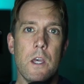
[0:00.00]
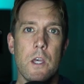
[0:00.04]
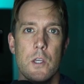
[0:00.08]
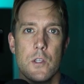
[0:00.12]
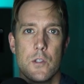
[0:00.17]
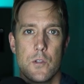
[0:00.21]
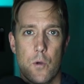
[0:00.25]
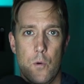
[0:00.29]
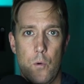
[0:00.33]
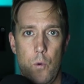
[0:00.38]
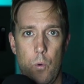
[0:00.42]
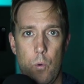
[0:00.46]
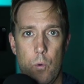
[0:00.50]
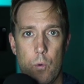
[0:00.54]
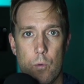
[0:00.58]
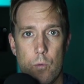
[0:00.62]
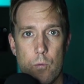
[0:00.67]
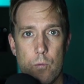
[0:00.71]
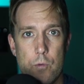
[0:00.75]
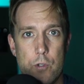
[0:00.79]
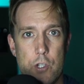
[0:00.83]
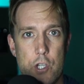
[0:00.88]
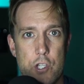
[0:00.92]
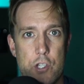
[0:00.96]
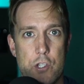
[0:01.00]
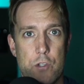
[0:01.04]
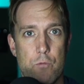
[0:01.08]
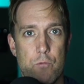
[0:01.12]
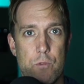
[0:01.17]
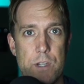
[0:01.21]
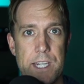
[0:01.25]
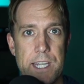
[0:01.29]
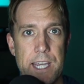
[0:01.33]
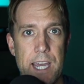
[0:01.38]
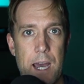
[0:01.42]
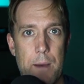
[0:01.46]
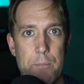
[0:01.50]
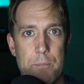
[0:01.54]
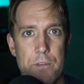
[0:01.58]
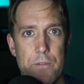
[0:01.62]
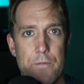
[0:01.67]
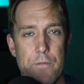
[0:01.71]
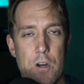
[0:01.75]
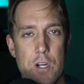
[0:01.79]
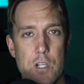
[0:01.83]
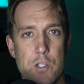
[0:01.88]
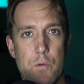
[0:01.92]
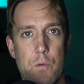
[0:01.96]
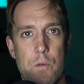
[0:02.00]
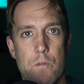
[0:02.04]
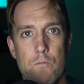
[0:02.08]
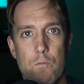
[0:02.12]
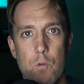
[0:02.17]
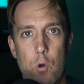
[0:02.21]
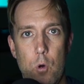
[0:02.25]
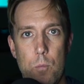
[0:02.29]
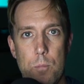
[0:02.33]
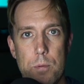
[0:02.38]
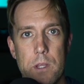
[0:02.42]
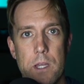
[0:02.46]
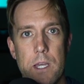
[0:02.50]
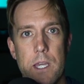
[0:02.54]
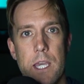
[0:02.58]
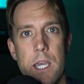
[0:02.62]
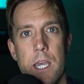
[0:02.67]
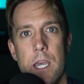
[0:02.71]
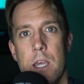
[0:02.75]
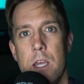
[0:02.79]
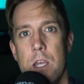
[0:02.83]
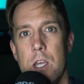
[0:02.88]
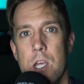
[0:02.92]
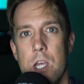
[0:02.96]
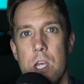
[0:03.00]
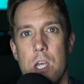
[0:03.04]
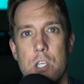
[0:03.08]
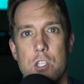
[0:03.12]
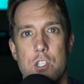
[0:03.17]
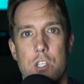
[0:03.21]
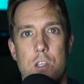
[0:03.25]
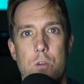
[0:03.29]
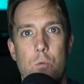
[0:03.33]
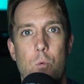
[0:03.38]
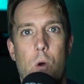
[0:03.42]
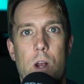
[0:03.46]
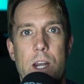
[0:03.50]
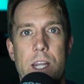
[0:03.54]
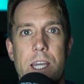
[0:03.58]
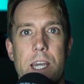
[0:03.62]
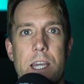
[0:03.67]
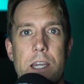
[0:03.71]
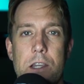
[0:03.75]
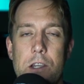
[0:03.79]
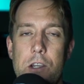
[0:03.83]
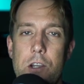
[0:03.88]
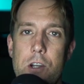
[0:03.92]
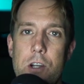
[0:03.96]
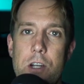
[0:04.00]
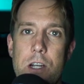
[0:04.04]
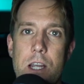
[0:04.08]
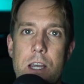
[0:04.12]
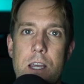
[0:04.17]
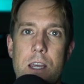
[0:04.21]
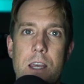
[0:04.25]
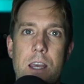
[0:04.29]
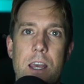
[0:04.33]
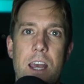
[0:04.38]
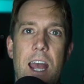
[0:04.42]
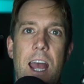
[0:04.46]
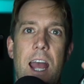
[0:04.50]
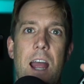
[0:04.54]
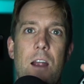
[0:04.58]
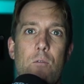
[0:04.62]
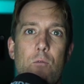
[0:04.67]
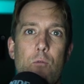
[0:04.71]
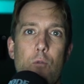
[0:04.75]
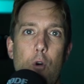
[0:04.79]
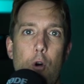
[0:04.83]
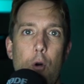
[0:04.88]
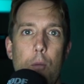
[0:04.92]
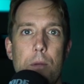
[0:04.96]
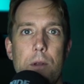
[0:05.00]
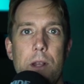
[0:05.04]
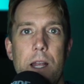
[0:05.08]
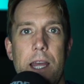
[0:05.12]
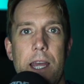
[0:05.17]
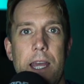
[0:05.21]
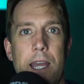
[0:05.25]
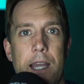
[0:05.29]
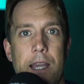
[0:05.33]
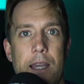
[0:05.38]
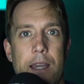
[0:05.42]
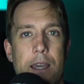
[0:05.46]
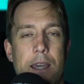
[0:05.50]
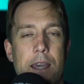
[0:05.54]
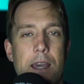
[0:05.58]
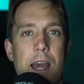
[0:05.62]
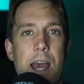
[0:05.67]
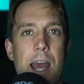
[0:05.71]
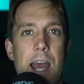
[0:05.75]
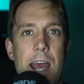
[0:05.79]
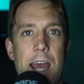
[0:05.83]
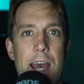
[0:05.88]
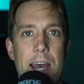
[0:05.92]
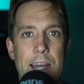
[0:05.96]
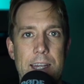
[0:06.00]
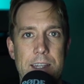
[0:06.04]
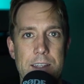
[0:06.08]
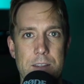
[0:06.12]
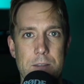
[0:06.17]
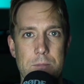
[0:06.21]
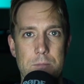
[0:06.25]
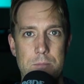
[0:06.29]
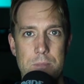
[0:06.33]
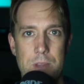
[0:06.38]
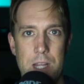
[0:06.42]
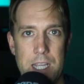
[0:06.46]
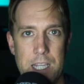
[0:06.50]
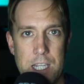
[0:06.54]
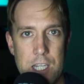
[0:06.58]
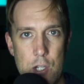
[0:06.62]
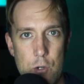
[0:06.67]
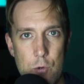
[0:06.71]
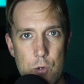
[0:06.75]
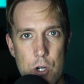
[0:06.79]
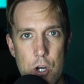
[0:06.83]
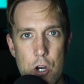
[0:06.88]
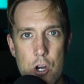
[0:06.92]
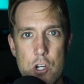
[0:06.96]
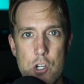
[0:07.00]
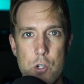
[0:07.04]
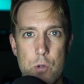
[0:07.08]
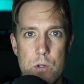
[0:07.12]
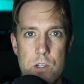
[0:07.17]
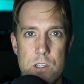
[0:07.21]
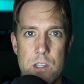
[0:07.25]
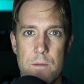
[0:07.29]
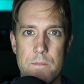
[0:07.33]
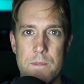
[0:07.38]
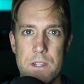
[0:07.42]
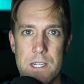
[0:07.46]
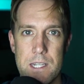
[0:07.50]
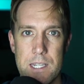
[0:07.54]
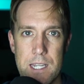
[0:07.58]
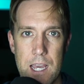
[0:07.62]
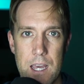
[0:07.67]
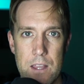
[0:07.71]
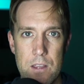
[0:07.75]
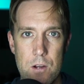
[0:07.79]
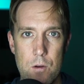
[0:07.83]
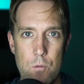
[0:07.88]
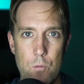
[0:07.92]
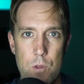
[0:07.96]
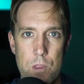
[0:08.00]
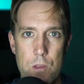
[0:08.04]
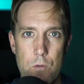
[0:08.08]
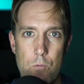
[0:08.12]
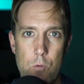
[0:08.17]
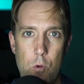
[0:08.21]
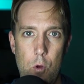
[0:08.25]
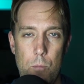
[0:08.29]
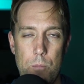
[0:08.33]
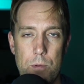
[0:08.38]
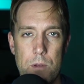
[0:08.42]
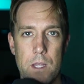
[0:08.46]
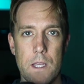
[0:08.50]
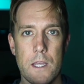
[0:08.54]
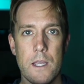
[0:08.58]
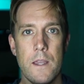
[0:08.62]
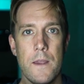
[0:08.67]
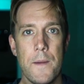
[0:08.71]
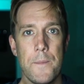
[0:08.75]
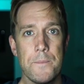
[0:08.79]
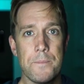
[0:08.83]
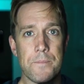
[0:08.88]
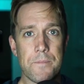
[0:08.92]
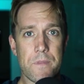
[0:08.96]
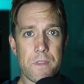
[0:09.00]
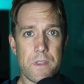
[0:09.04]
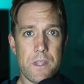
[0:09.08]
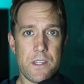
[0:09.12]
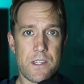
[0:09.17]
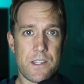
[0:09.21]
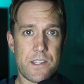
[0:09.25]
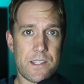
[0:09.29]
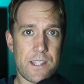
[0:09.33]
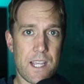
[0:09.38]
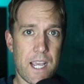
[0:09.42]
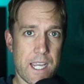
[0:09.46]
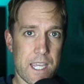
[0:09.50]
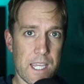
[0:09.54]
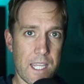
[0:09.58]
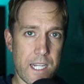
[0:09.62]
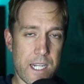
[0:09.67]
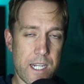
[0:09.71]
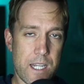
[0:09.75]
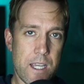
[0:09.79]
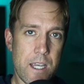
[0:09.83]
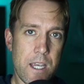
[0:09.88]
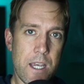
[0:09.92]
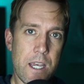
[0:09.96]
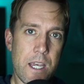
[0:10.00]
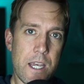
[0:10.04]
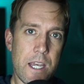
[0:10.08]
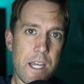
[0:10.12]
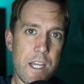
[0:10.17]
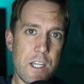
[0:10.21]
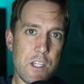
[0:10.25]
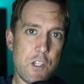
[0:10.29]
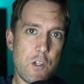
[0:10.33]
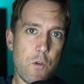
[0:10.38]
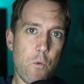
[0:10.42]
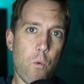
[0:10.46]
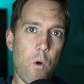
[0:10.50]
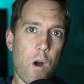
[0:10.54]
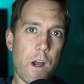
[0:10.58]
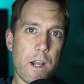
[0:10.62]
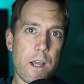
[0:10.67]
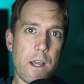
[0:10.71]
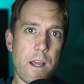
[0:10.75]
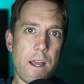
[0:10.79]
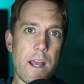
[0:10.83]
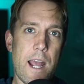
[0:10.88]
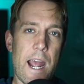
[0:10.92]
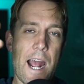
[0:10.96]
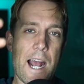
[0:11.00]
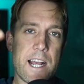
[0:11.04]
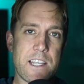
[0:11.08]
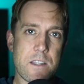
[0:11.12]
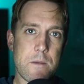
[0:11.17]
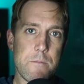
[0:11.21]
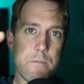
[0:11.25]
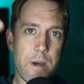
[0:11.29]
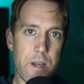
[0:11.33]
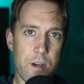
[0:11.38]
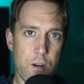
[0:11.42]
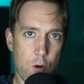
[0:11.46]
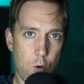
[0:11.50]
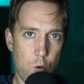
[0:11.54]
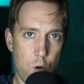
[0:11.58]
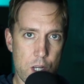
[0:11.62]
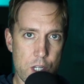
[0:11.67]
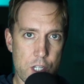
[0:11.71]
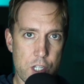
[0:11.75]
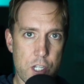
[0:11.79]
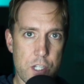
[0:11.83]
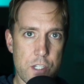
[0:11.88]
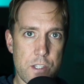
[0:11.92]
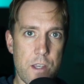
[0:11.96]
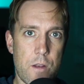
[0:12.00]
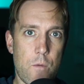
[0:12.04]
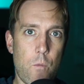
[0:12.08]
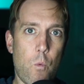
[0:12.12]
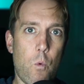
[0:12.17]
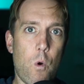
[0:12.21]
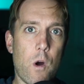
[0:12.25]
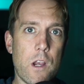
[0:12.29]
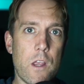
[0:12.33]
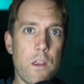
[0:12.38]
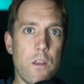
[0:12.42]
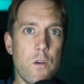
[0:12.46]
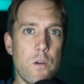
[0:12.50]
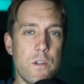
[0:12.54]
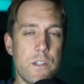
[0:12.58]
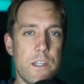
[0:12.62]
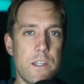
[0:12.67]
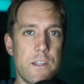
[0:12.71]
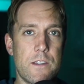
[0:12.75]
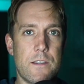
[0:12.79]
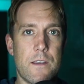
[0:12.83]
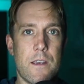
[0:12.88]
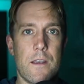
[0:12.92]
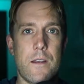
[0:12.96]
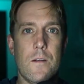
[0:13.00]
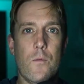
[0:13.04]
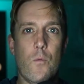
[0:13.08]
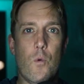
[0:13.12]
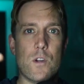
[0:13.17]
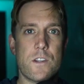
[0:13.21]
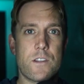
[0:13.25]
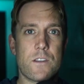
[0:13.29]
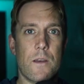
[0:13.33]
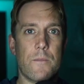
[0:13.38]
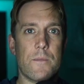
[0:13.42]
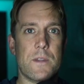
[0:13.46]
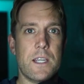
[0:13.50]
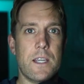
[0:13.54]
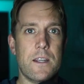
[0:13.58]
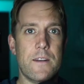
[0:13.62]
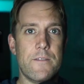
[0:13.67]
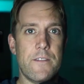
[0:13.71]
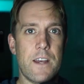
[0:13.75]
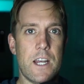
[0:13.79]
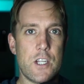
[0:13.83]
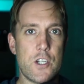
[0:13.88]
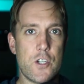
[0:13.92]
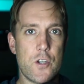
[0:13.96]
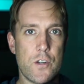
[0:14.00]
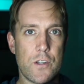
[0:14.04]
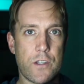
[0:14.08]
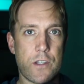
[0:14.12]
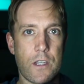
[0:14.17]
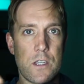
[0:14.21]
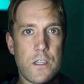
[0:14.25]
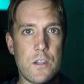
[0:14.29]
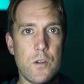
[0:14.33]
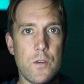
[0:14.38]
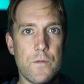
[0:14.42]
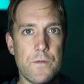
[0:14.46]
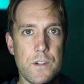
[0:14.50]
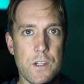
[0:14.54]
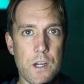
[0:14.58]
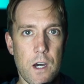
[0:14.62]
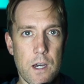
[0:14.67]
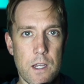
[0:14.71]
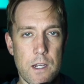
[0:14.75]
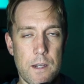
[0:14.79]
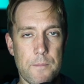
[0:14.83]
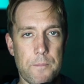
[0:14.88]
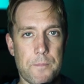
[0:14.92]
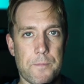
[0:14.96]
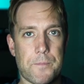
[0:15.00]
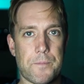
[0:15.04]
So just to recap the first one, role play. So you want to get good at role playing and like you and her doing something together with a role play. The second is you want to ask better questions, and one of those is, what's something adventurous that you have done?